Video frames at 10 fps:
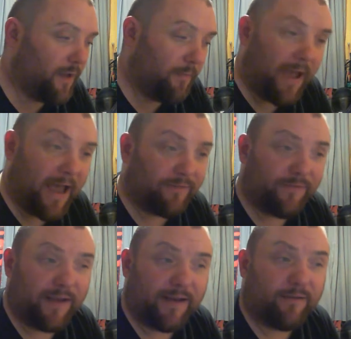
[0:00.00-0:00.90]
bad
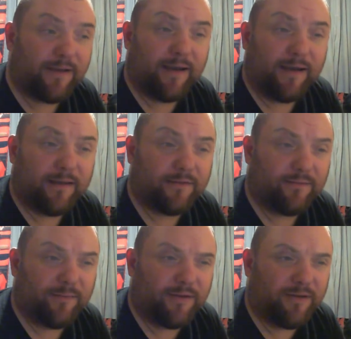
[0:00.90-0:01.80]
thing. They're a killing
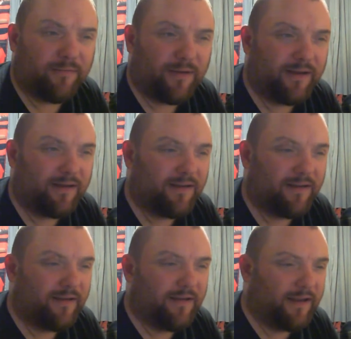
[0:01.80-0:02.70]
instrument. You know what I mean?
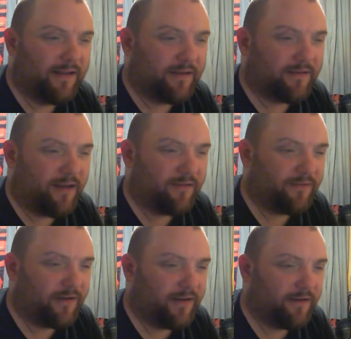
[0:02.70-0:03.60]
In this
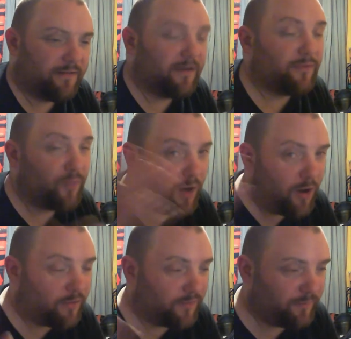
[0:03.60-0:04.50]
country, to a
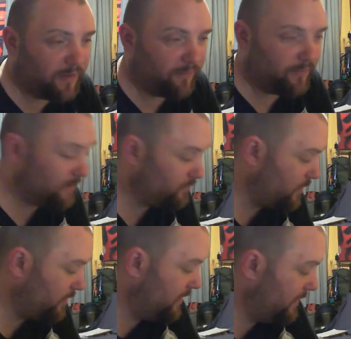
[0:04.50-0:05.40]
lot of people. That's
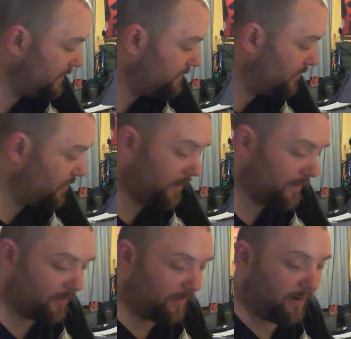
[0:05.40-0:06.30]
what it's not
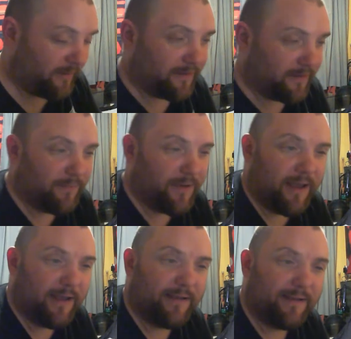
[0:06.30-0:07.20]
like in America,
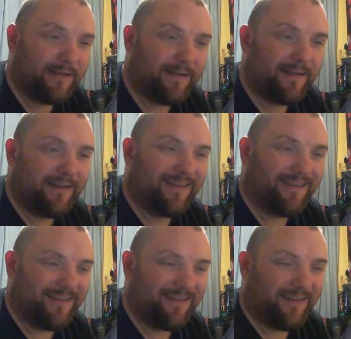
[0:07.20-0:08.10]
where
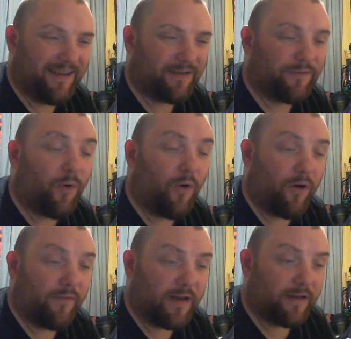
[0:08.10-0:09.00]
it's
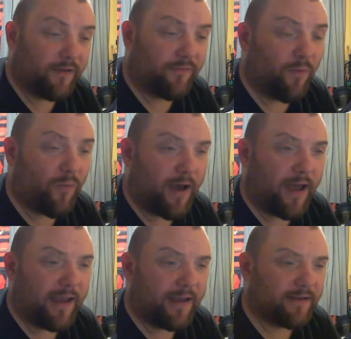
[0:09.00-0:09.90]
thought of in a different
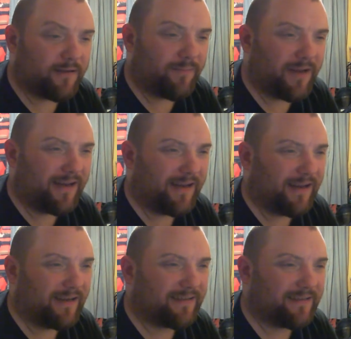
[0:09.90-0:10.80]
way. It's
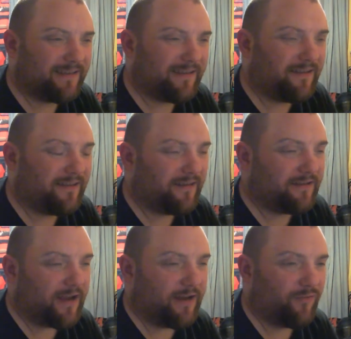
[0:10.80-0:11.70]
completely, it's the
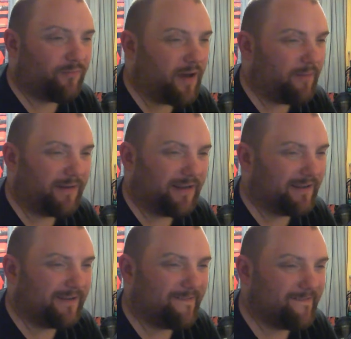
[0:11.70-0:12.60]
general
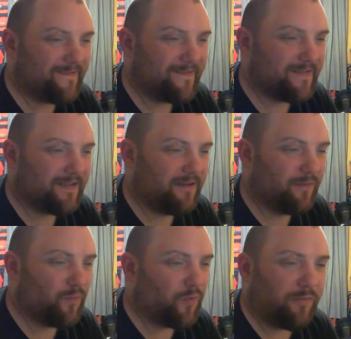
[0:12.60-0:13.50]
public
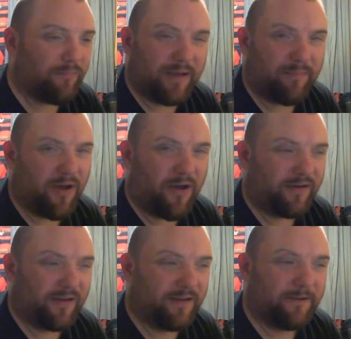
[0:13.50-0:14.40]
wouldn't be
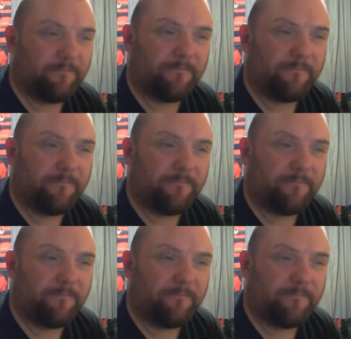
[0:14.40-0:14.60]
behind it.